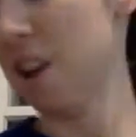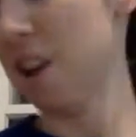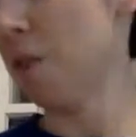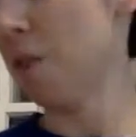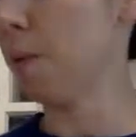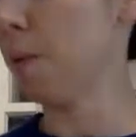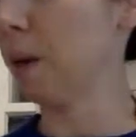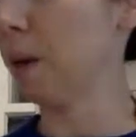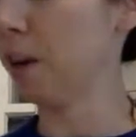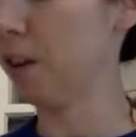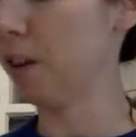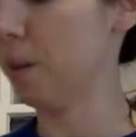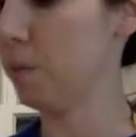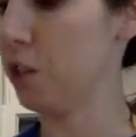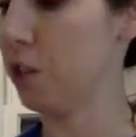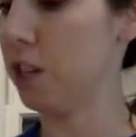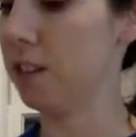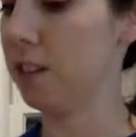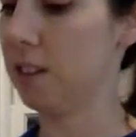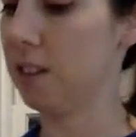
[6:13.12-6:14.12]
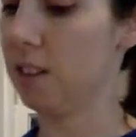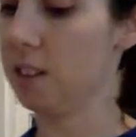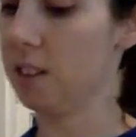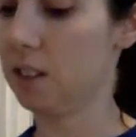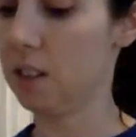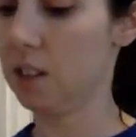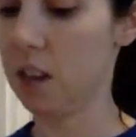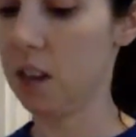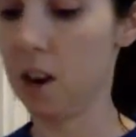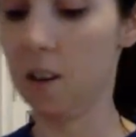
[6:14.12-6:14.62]
We're putting cream cheese in this
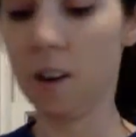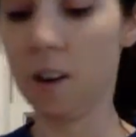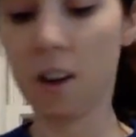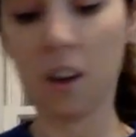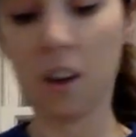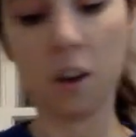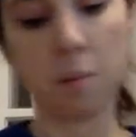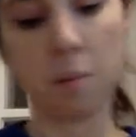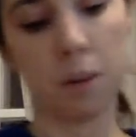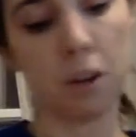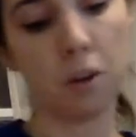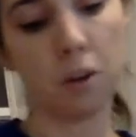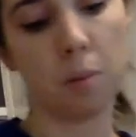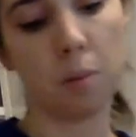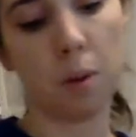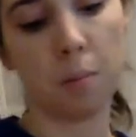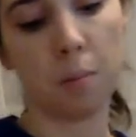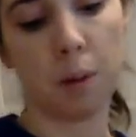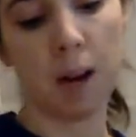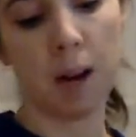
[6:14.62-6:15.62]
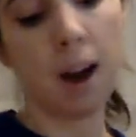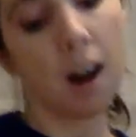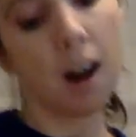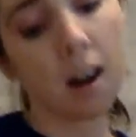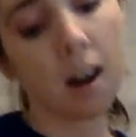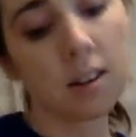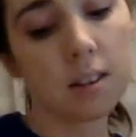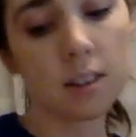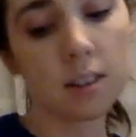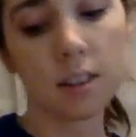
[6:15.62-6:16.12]
too. But you could put
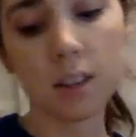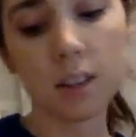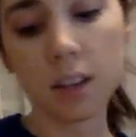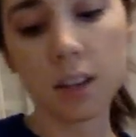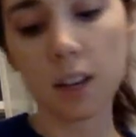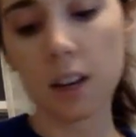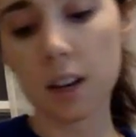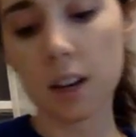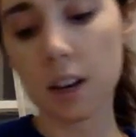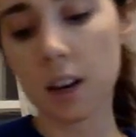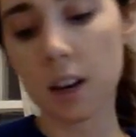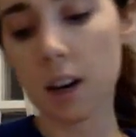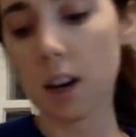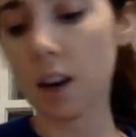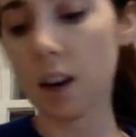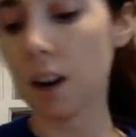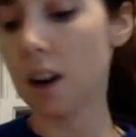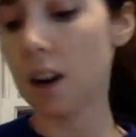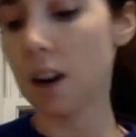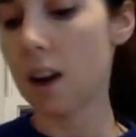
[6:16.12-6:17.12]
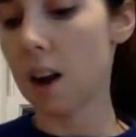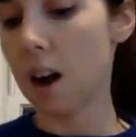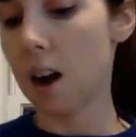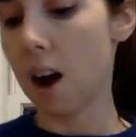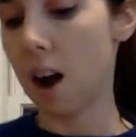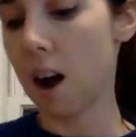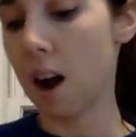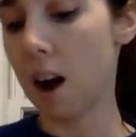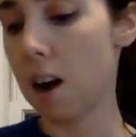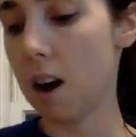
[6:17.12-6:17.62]
pecans in here.
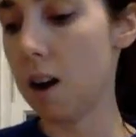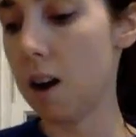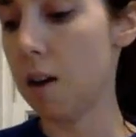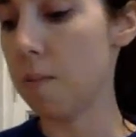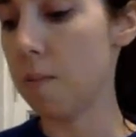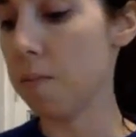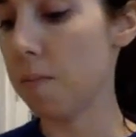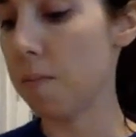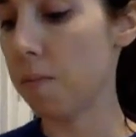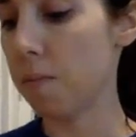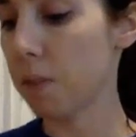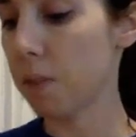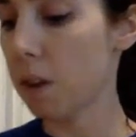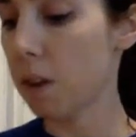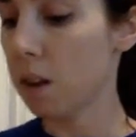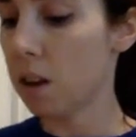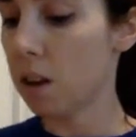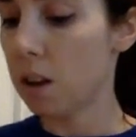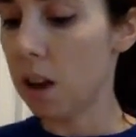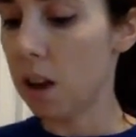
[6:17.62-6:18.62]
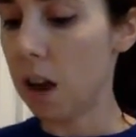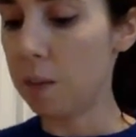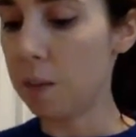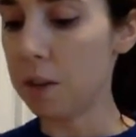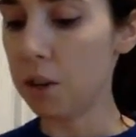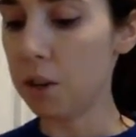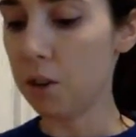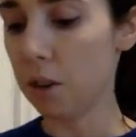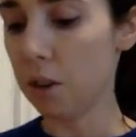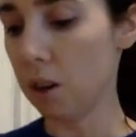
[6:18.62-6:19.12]
I mean,
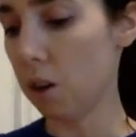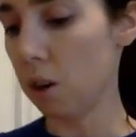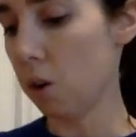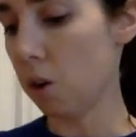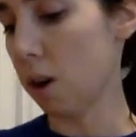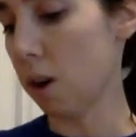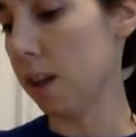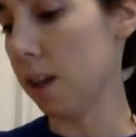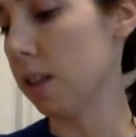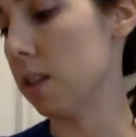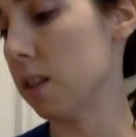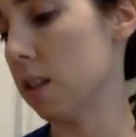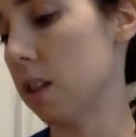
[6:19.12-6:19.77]
you could go crazy.